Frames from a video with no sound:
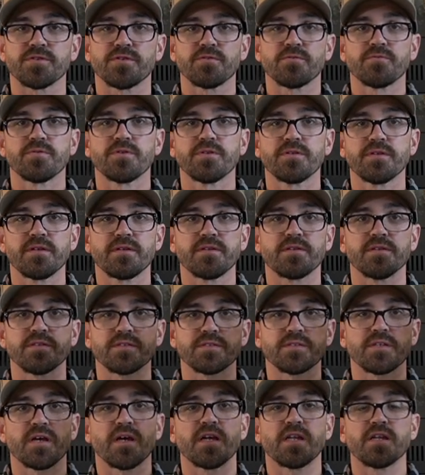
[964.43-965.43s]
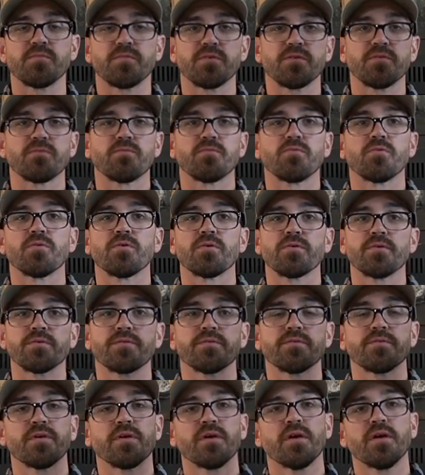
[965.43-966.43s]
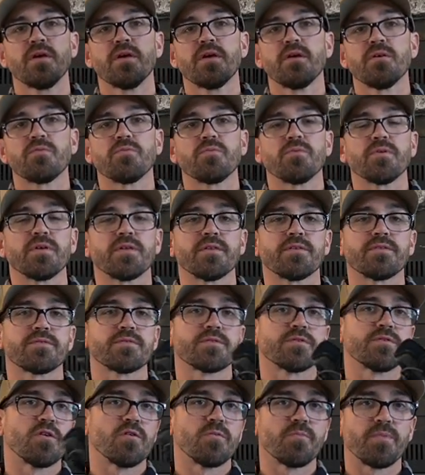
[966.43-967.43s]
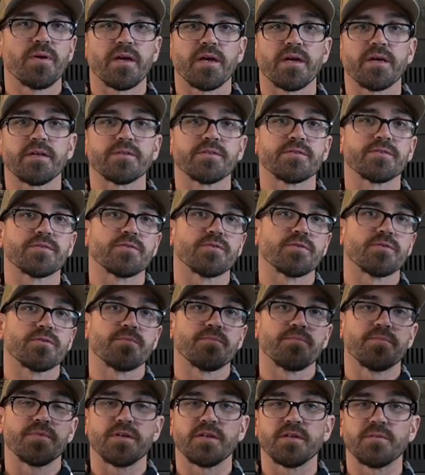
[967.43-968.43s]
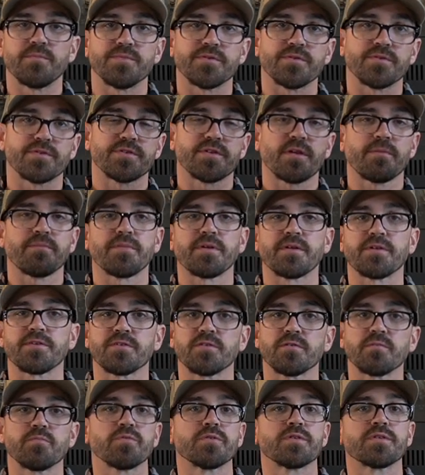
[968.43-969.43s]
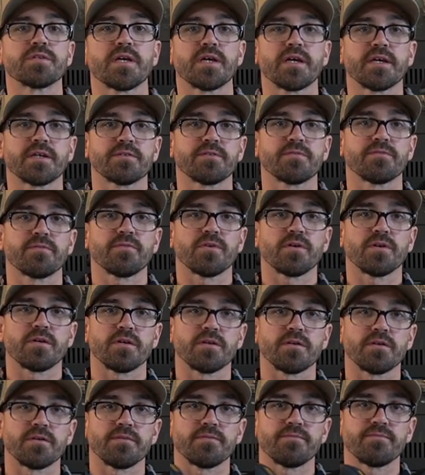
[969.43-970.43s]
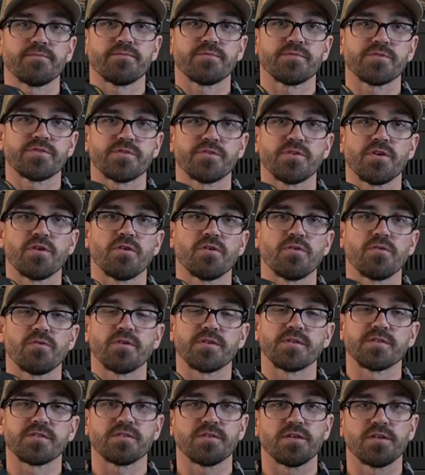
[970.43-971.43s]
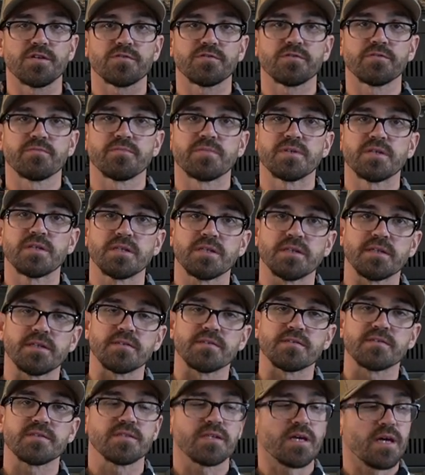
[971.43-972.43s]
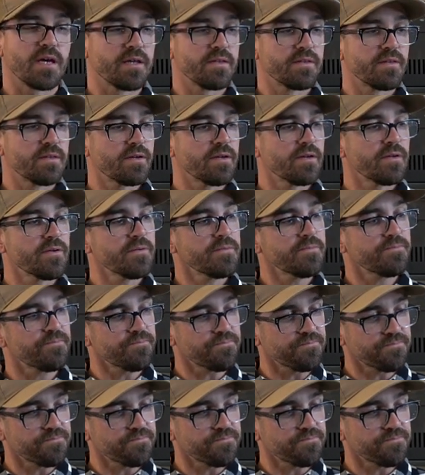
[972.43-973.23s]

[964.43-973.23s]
They're really designed to be worn with snow pants or bibs or something to protect snow and slush from getting inside there.